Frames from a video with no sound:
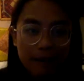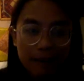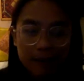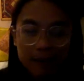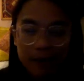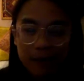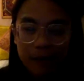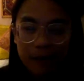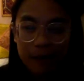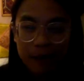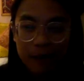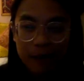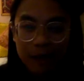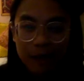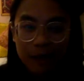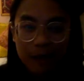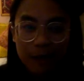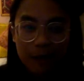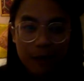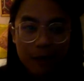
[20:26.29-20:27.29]
So
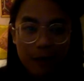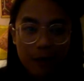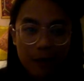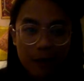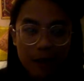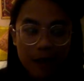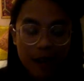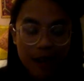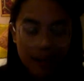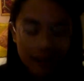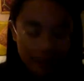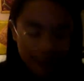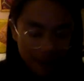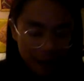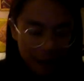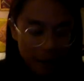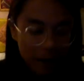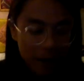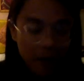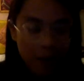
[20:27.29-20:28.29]
we're
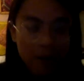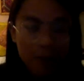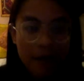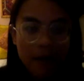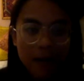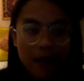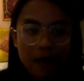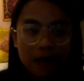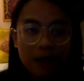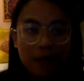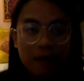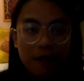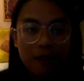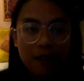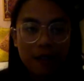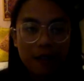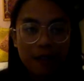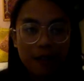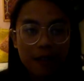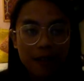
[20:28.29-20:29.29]
everything about compassion and
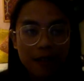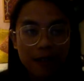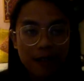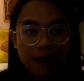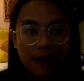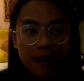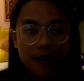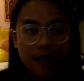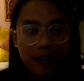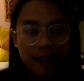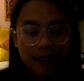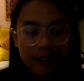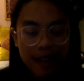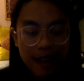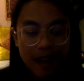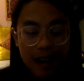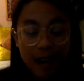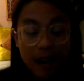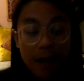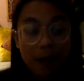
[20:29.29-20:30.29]
forgiveness, and
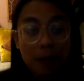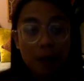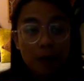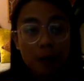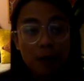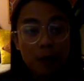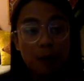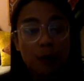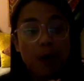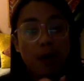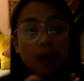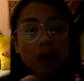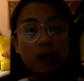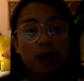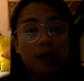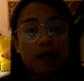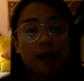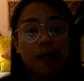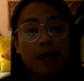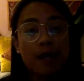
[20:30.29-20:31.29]
how to
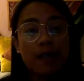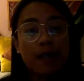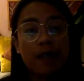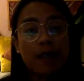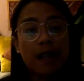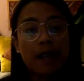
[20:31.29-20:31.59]
cultivate